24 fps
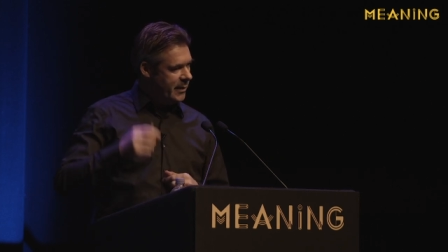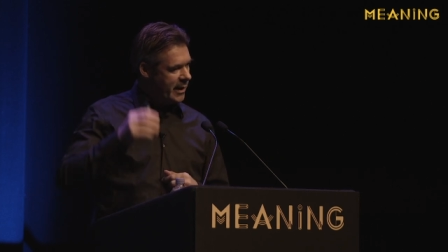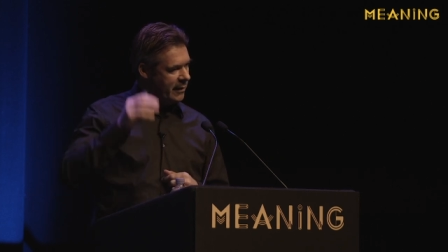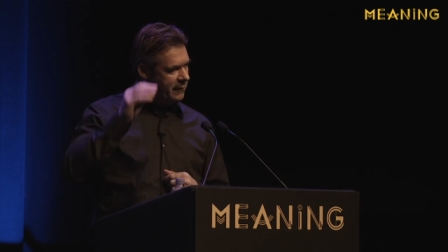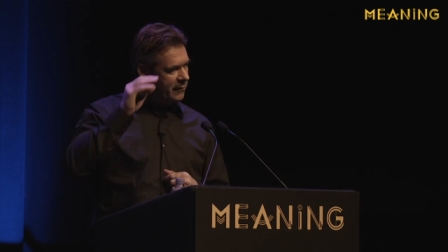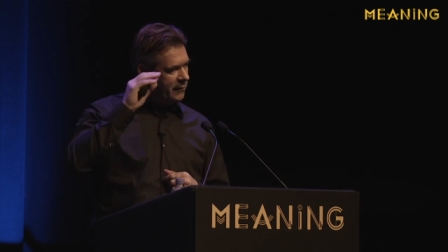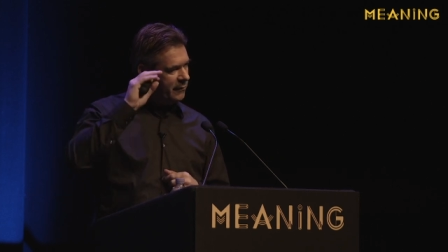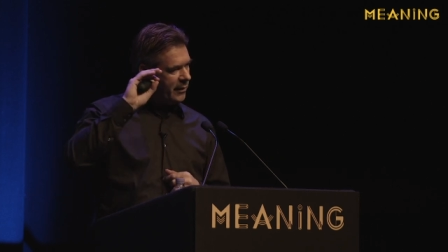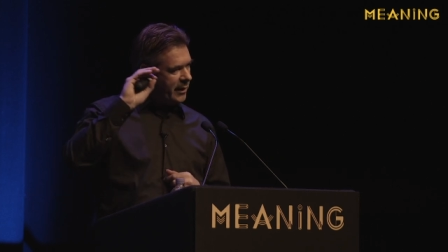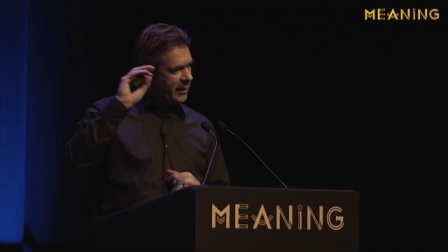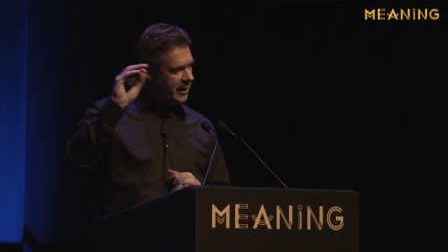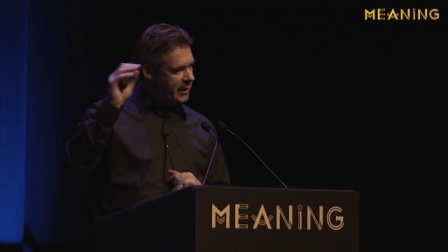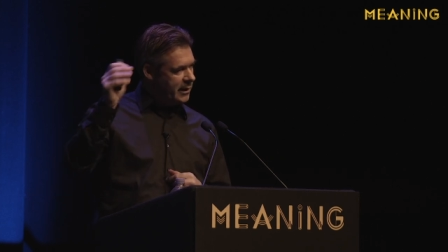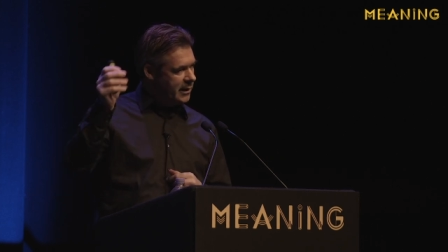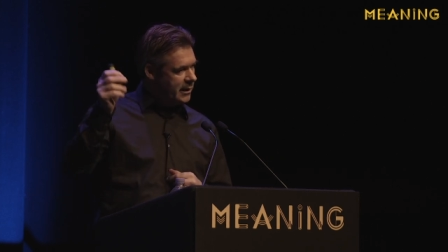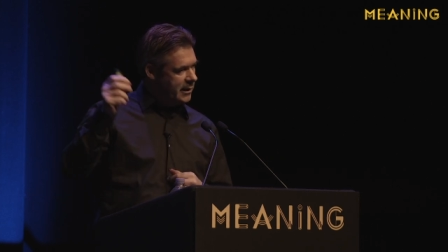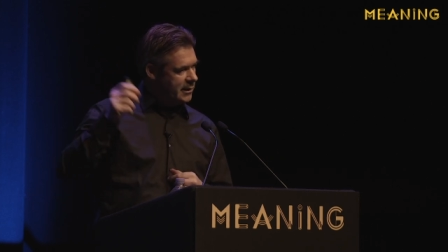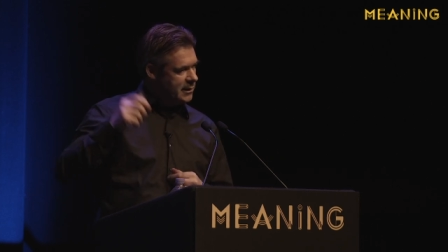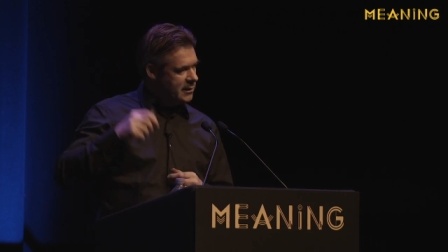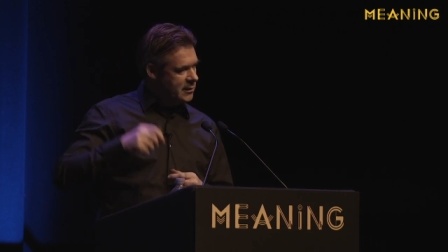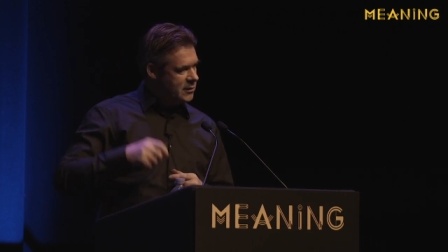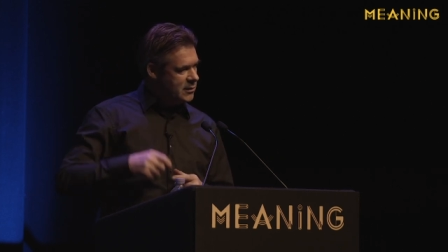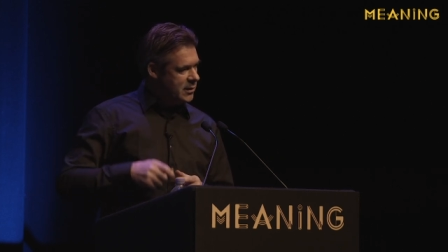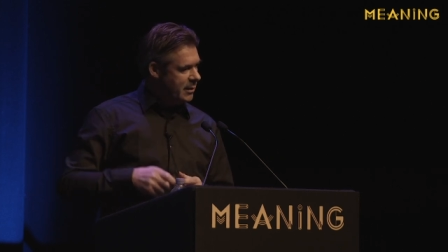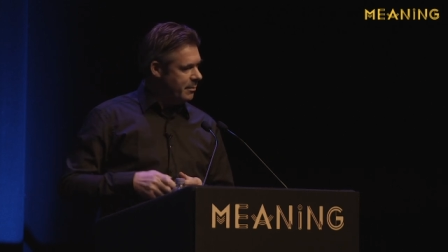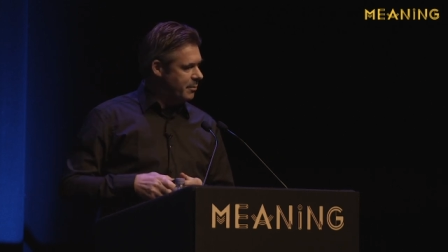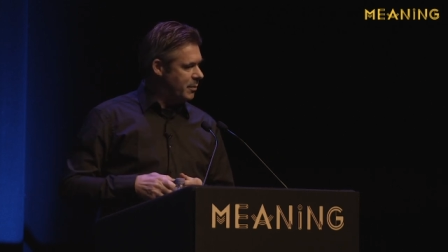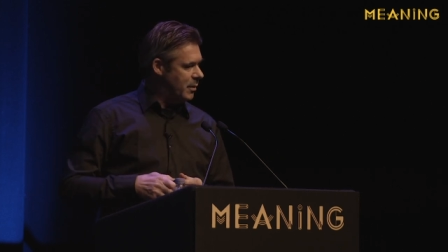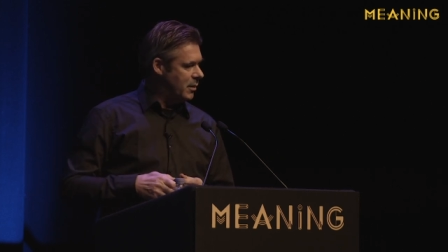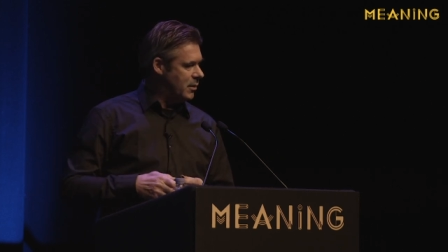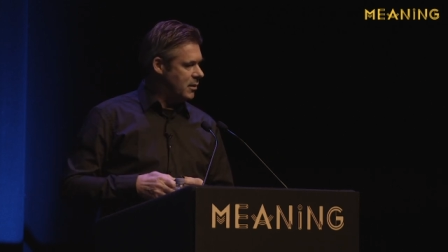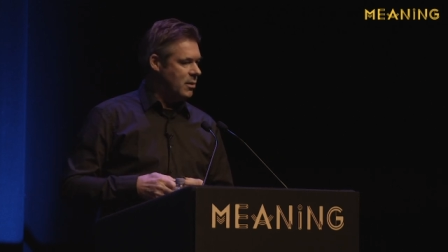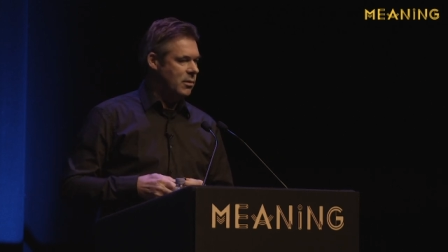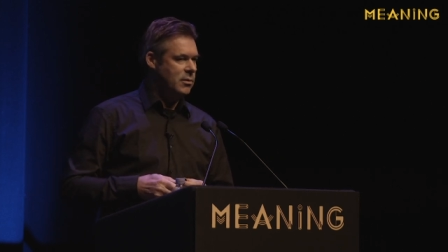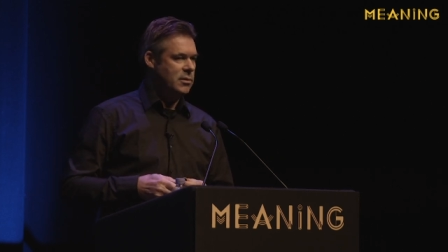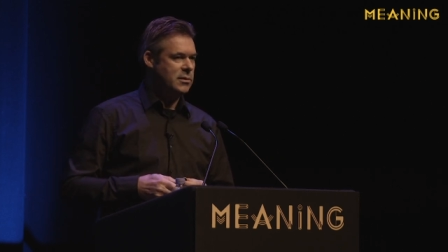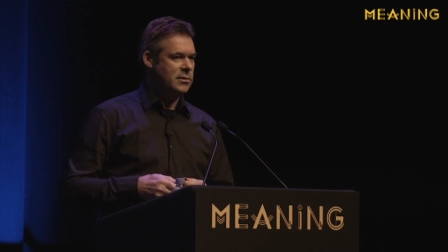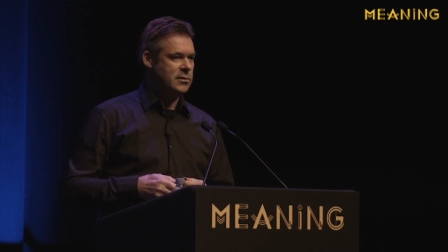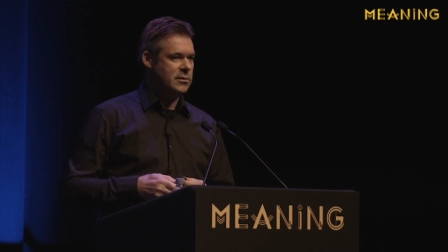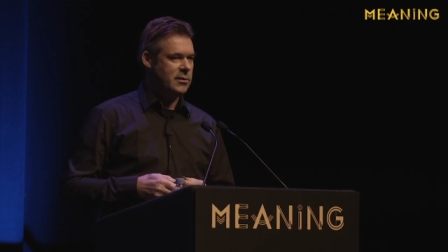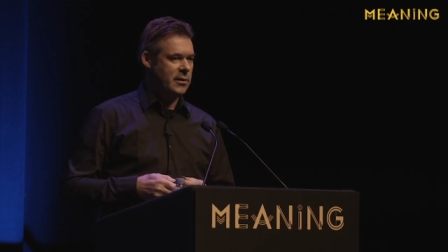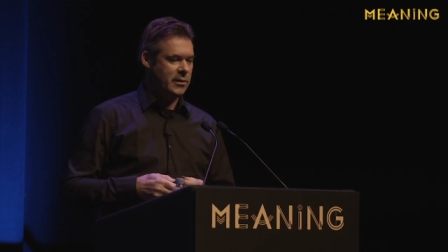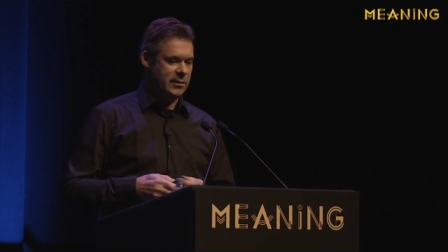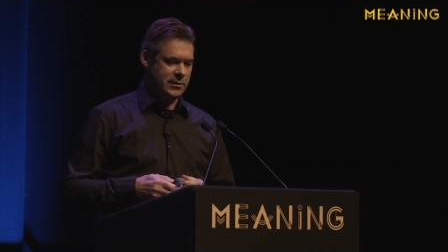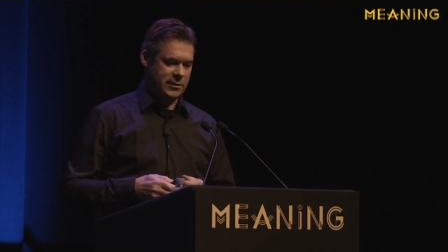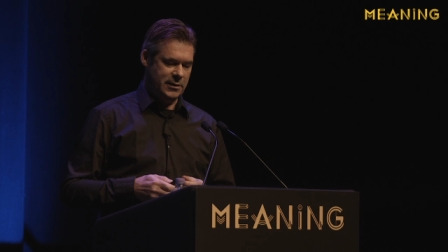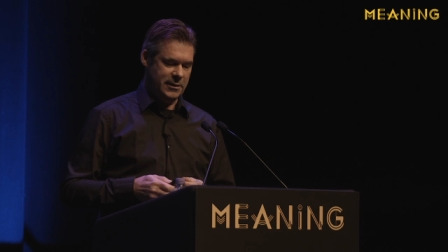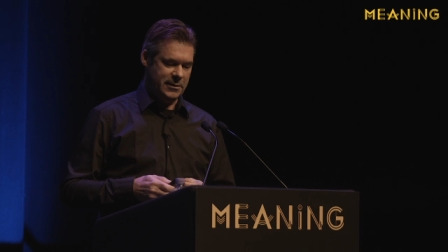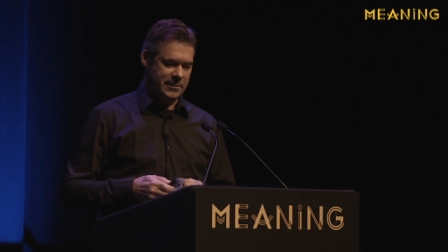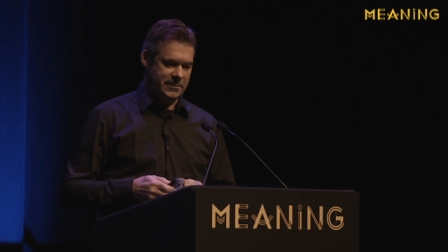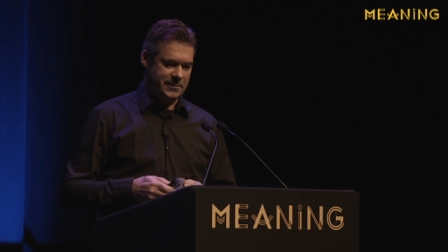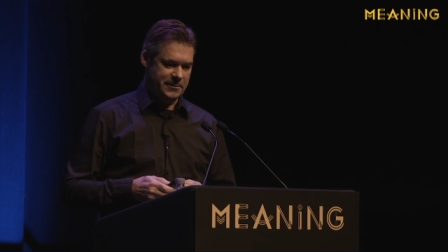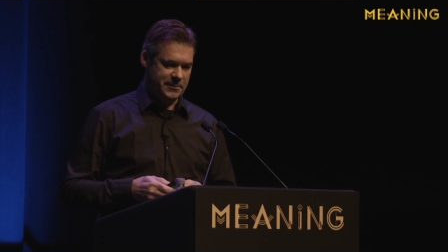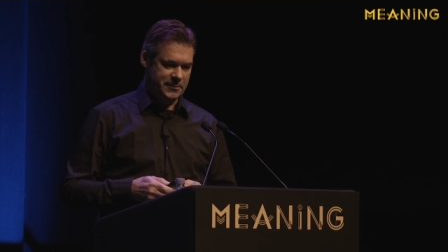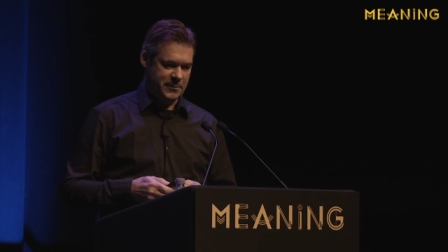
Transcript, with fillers: We have a very simple cost structure.